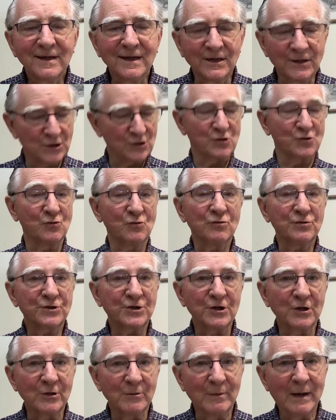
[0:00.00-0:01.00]
In the short
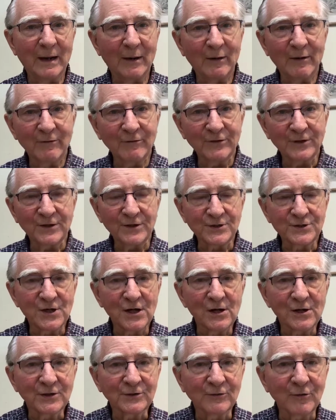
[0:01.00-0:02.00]
term, however, the
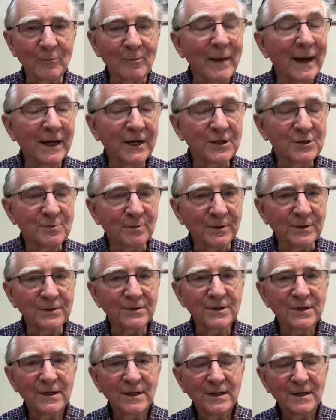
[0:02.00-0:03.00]
task for
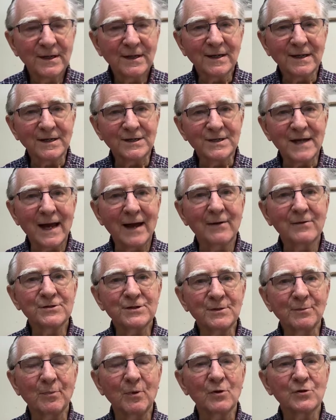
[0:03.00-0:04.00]
management is how
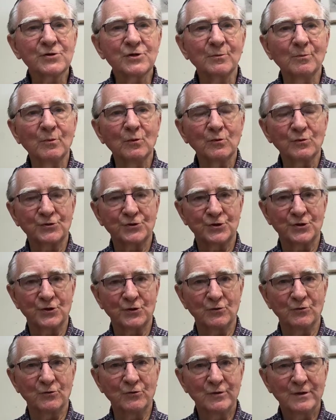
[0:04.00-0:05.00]
is it possible
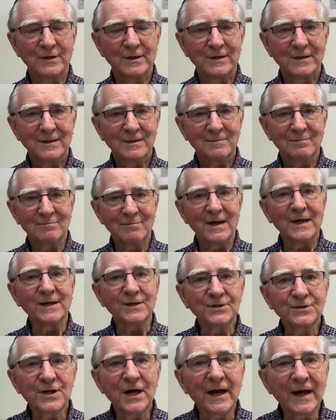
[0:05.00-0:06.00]
to
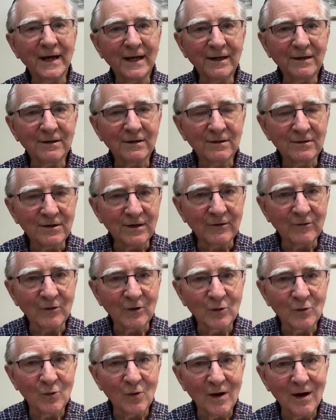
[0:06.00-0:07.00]
maintain the
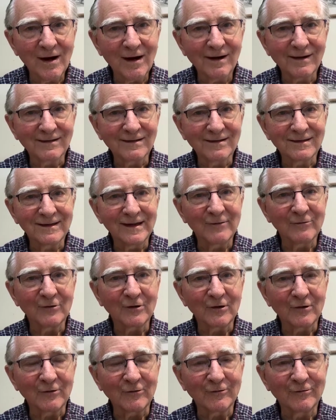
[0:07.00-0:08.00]
required
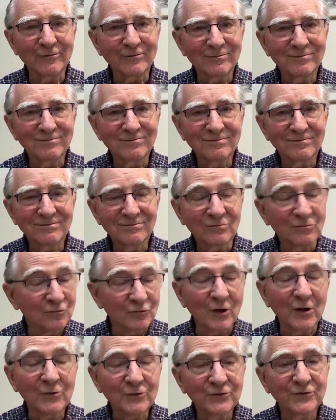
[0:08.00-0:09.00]
level of
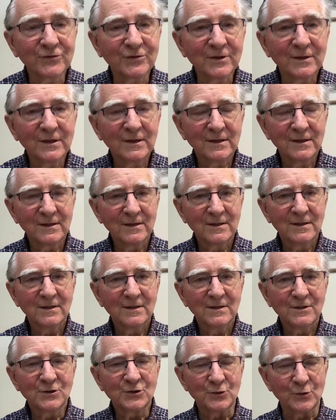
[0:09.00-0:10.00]
growth
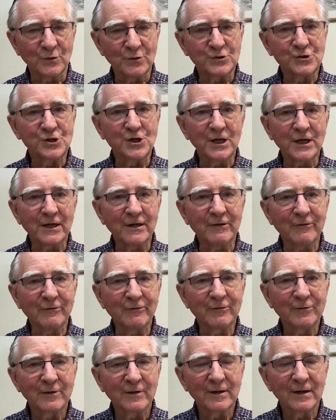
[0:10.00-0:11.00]
to
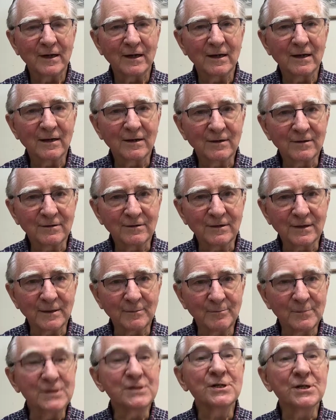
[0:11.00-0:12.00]
achieve
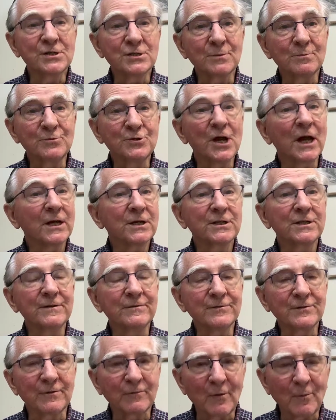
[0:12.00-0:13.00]
the business
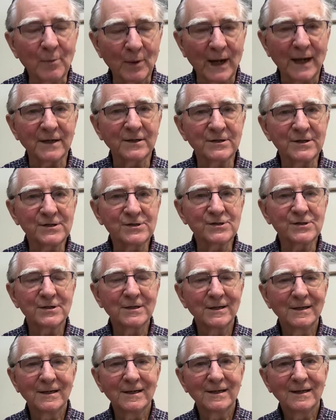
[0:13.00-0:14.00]
objectives of a practice